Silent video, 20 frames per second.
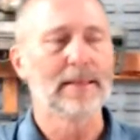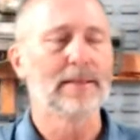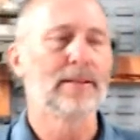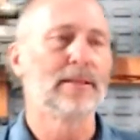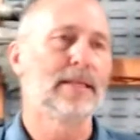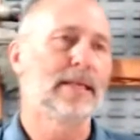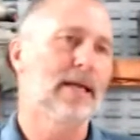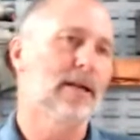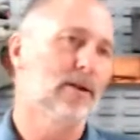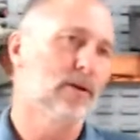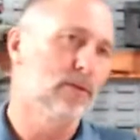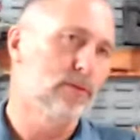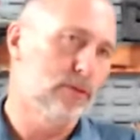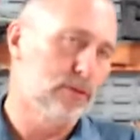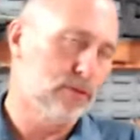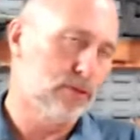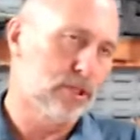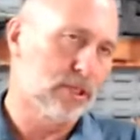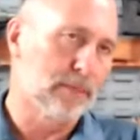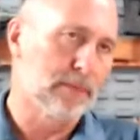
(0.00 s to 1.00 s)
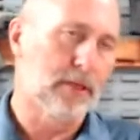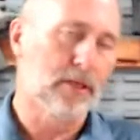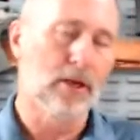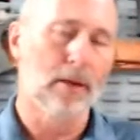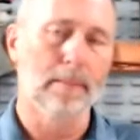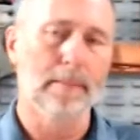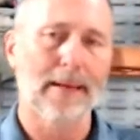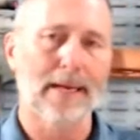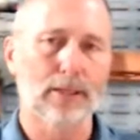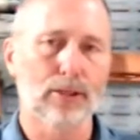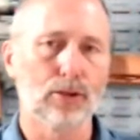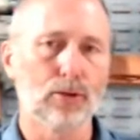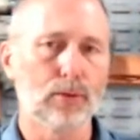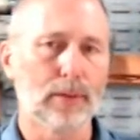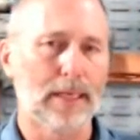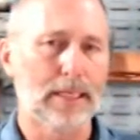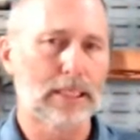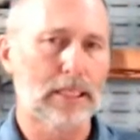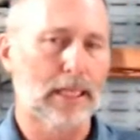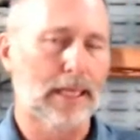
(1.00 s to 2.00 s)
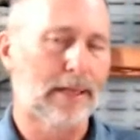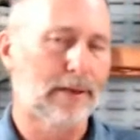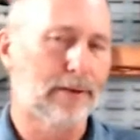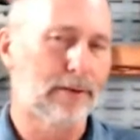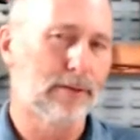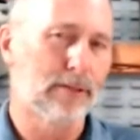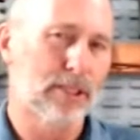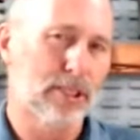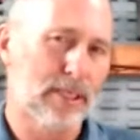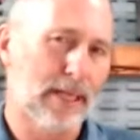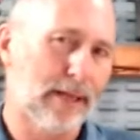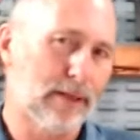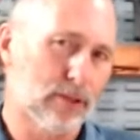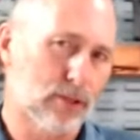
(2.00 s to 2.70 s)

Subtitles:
and you got to go do something, you come back 2 days later and the sale's